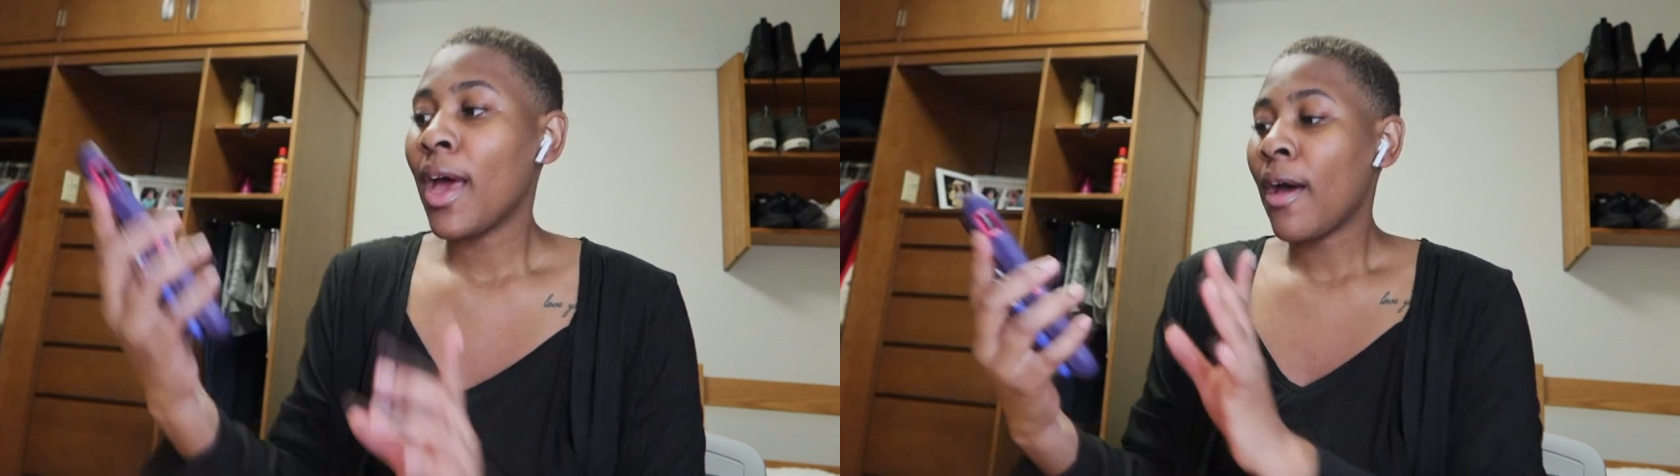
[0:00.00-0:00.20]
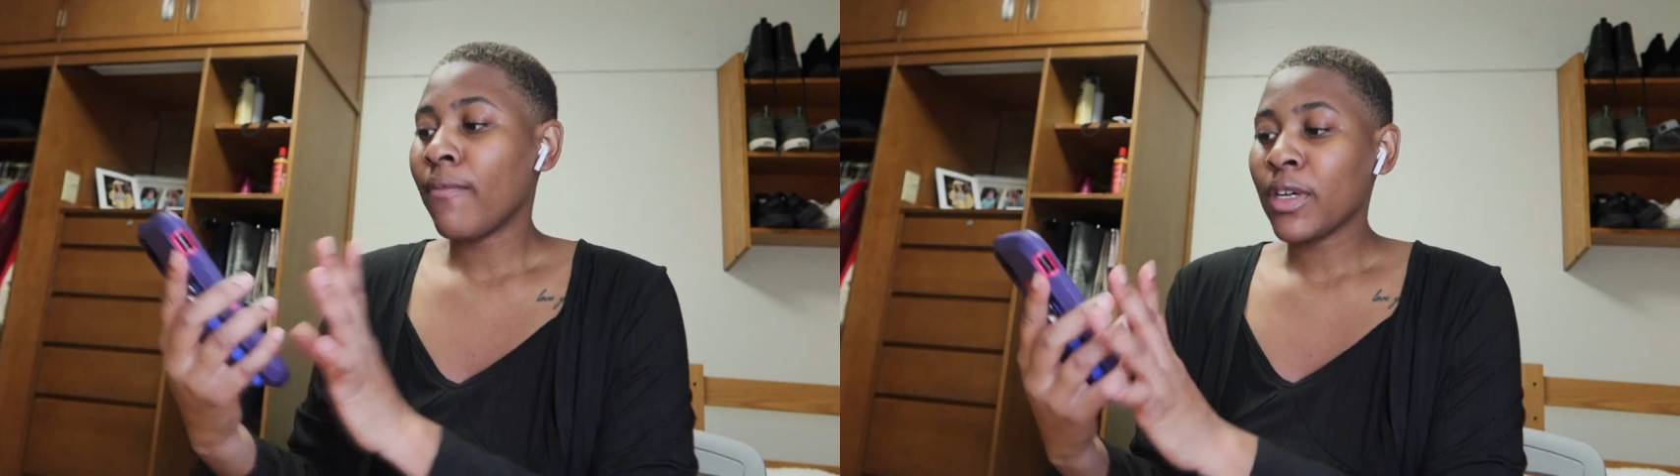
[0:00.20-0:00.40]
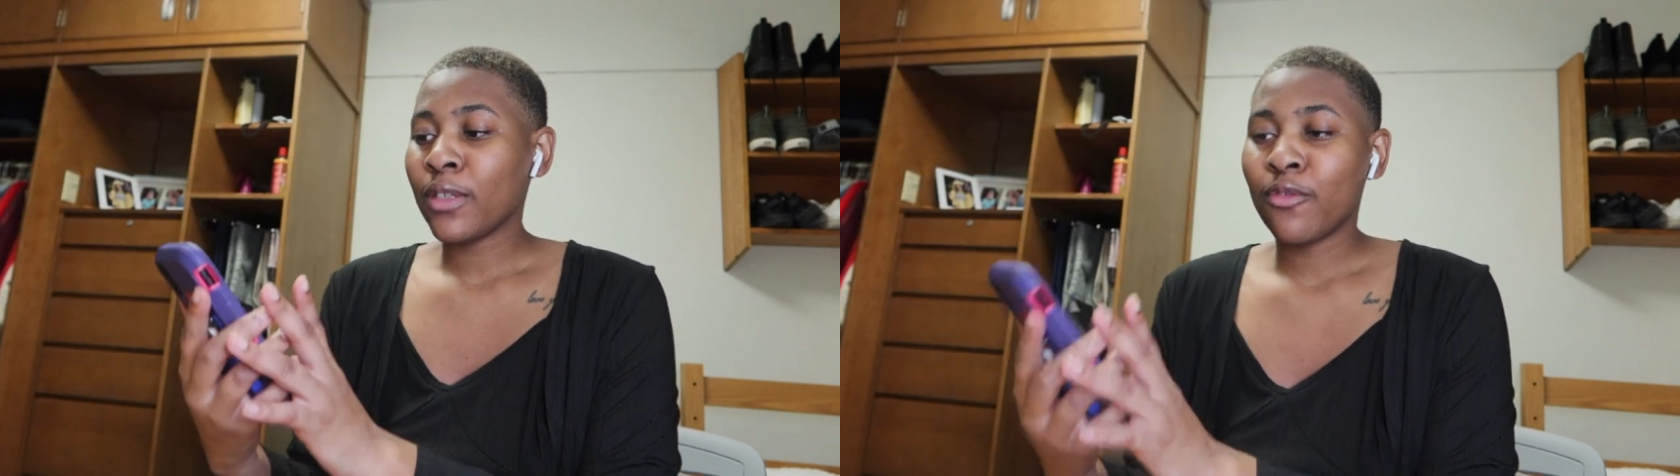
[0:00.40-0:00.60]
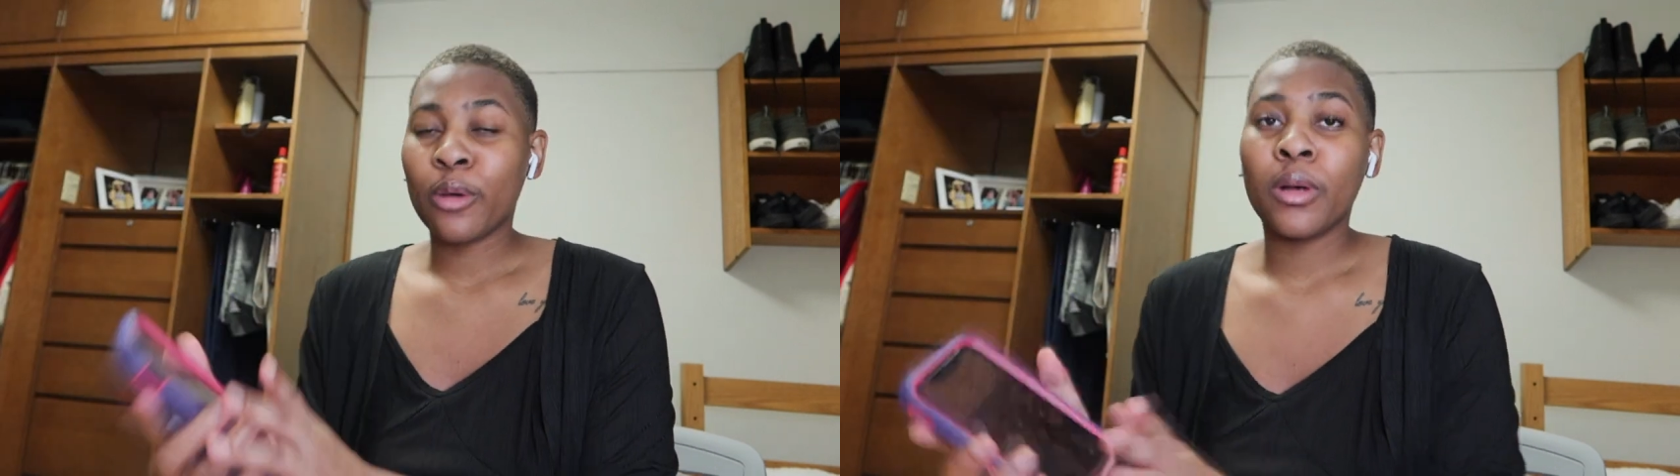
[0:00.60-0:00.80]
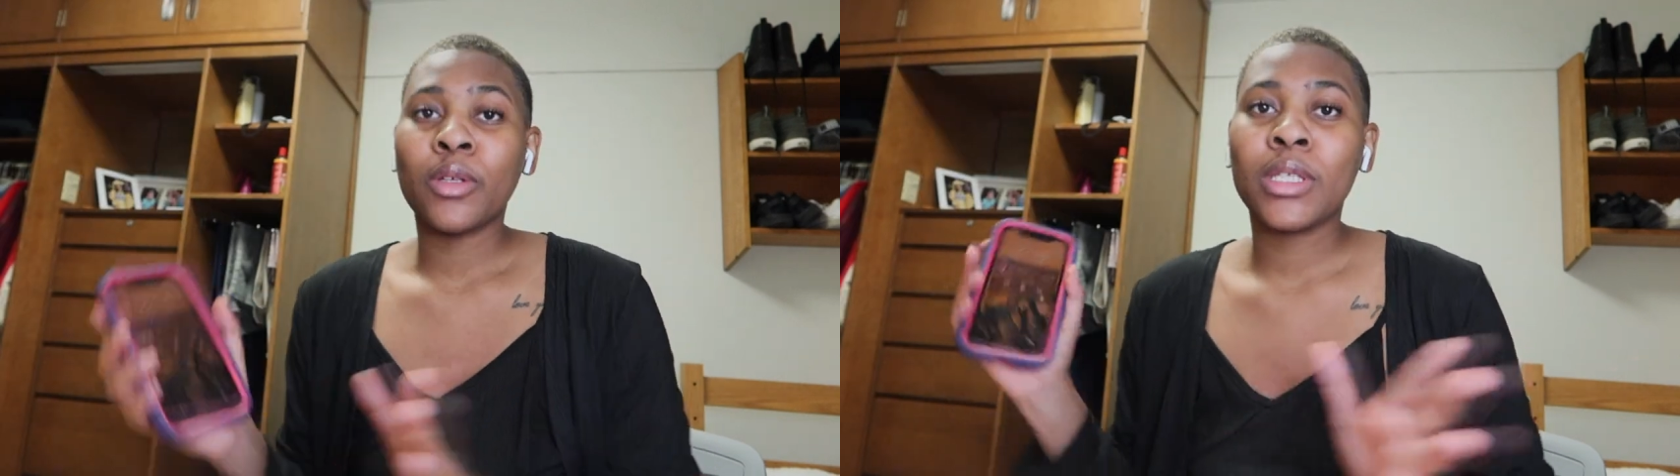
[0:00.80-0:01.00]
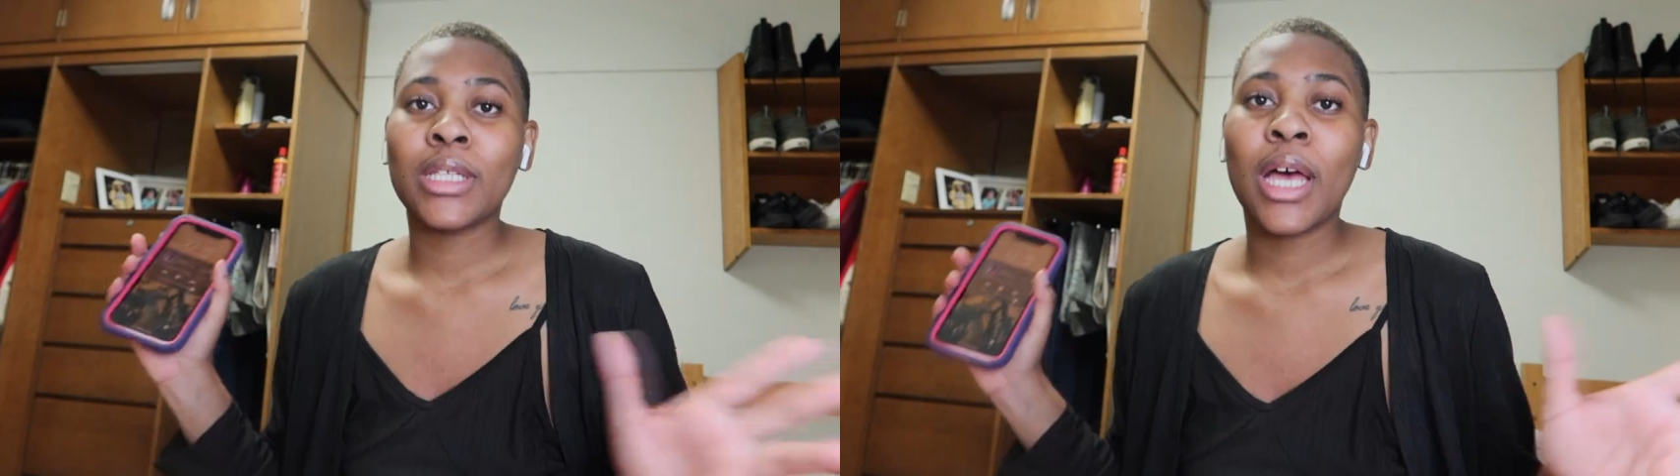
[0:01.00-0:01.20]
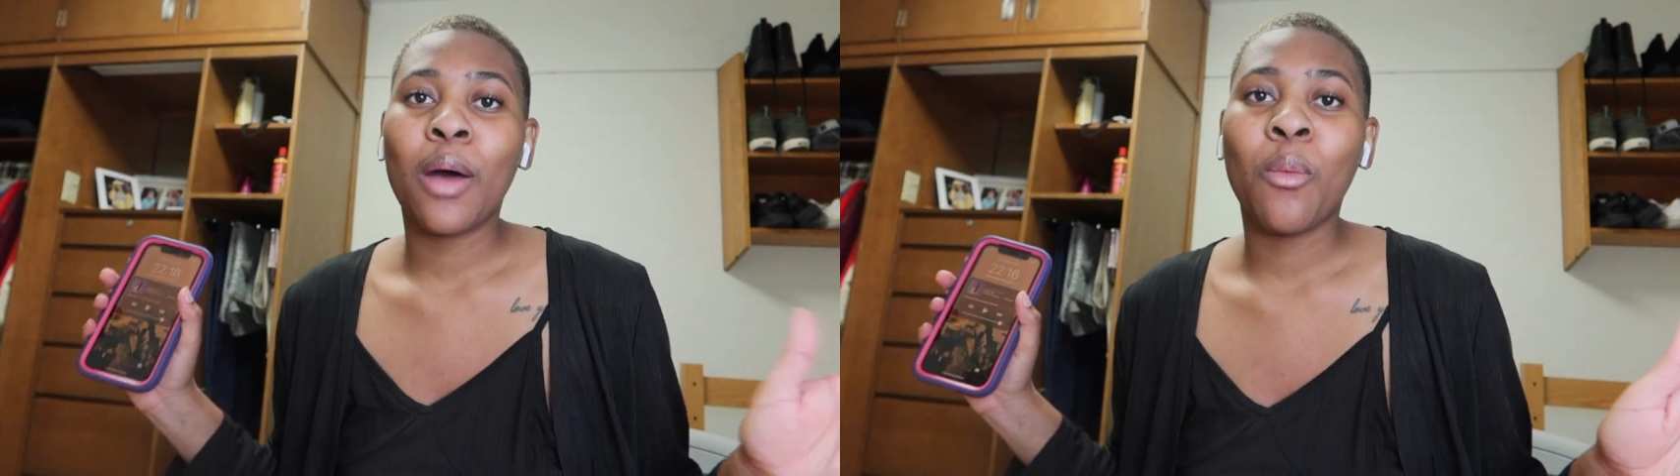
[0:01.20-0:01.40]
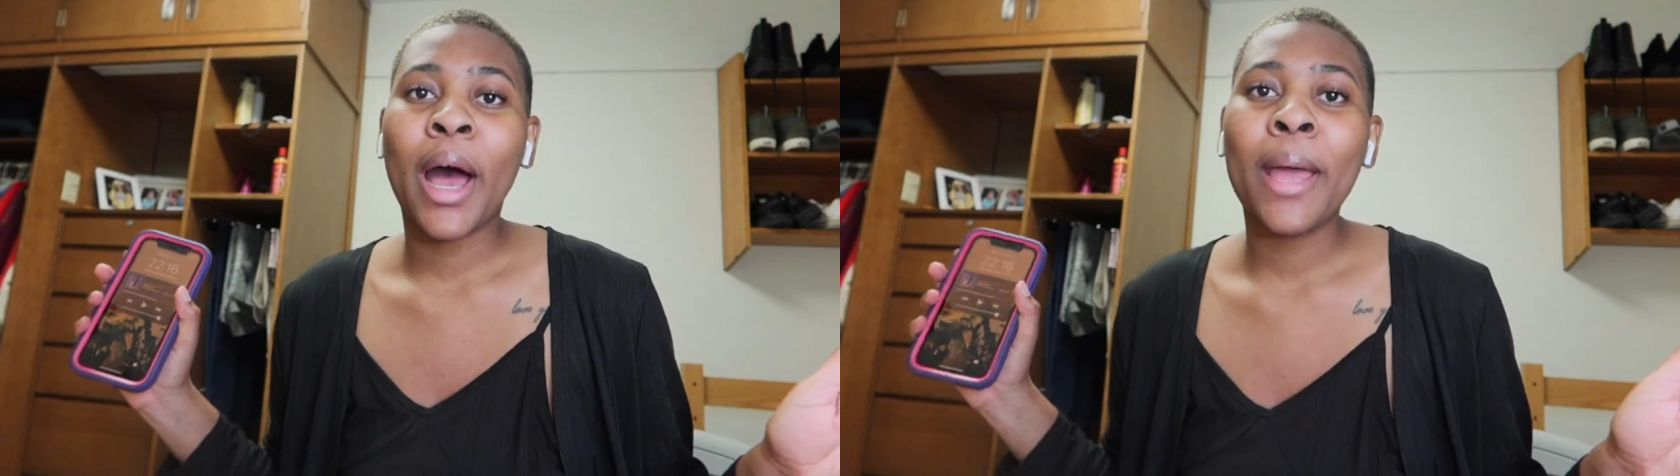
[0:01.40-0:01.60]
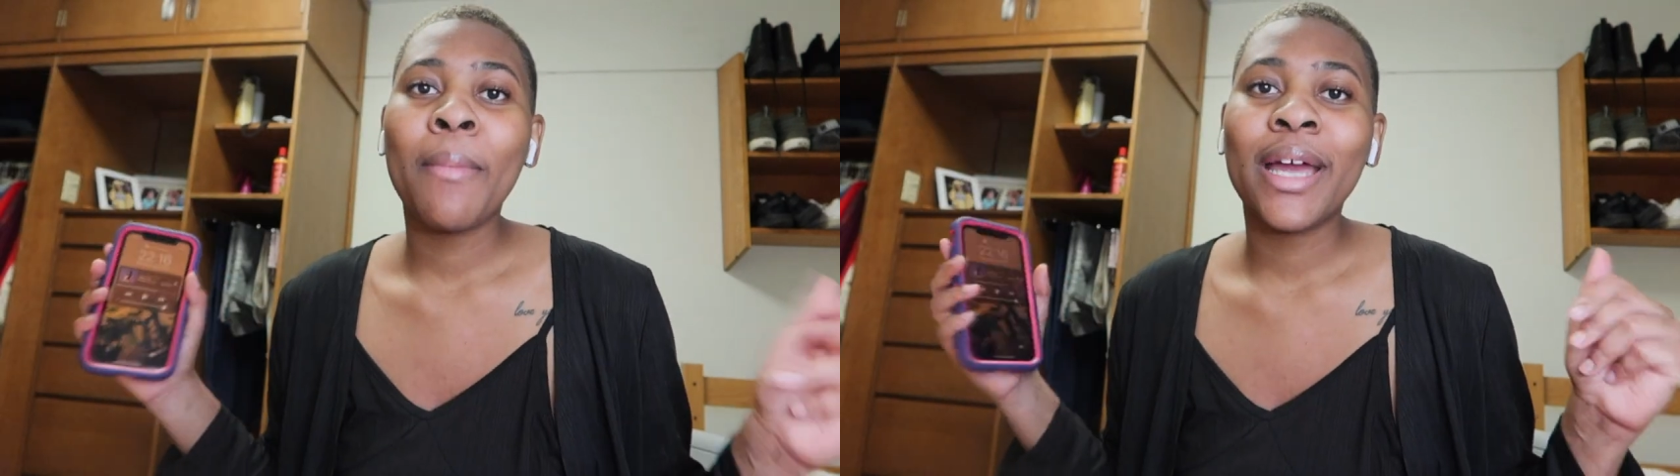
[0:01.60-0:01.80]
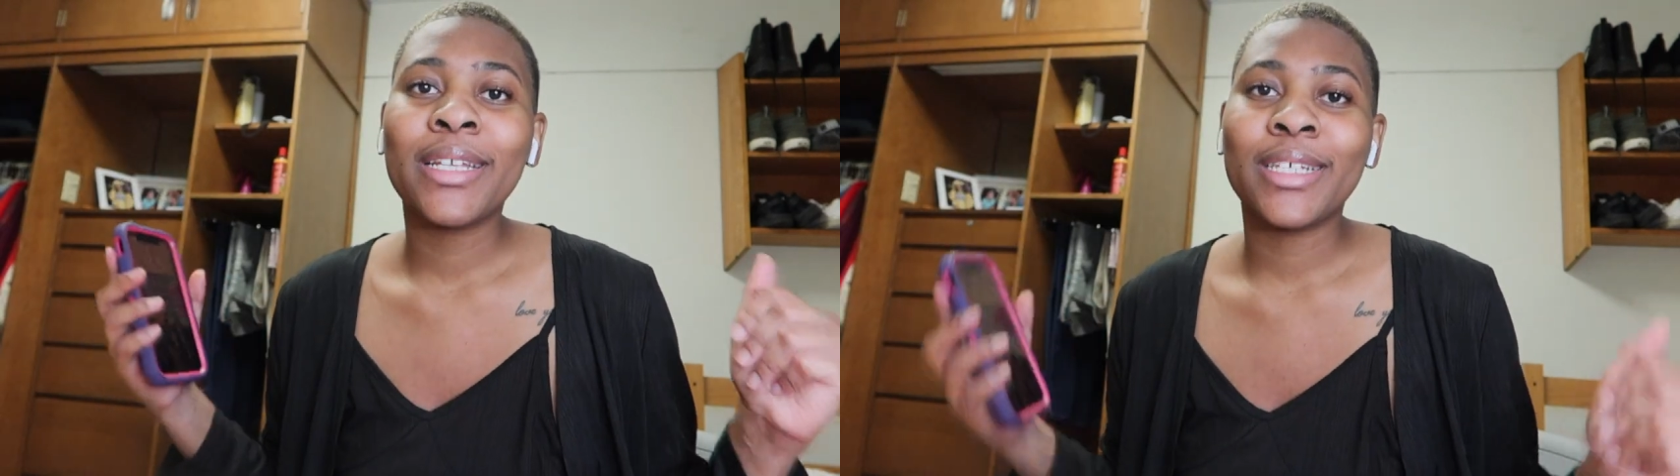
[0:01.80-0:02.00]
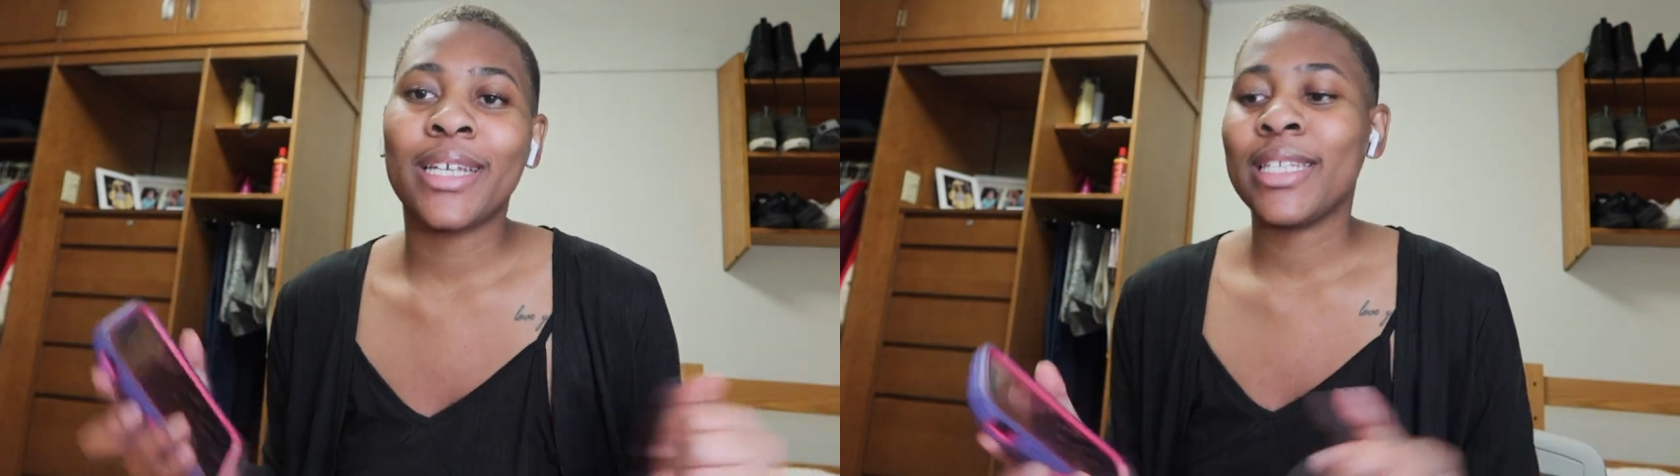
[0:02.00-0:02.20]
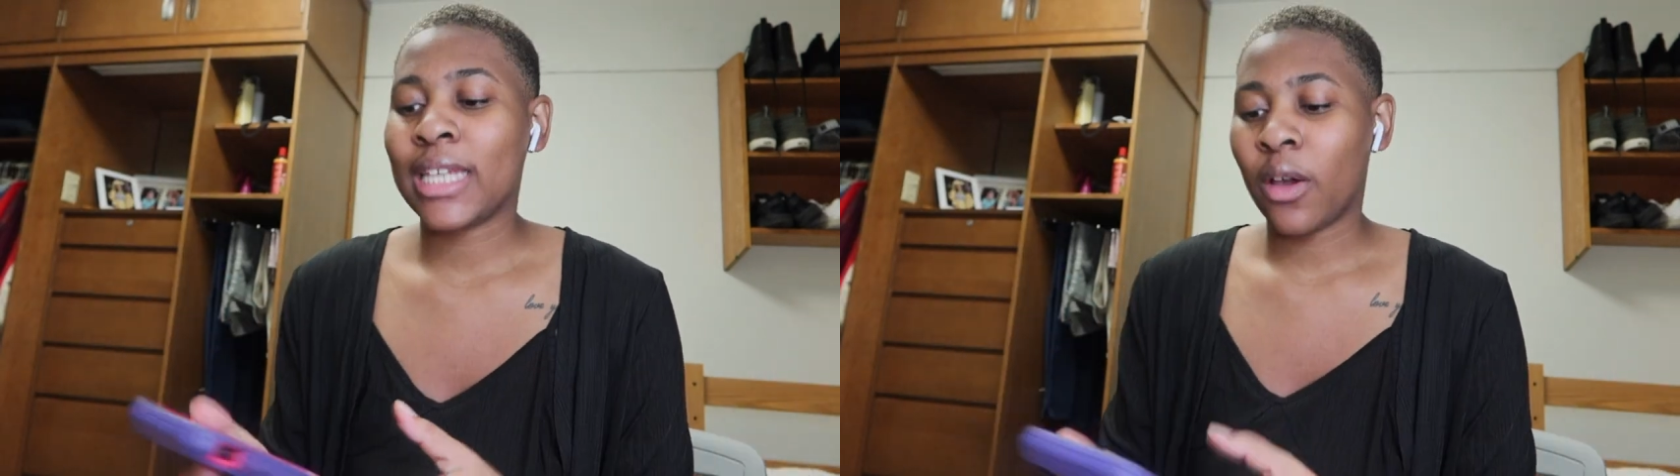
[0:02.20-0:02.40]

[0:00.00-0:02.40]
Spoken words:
First and foremost, why am I just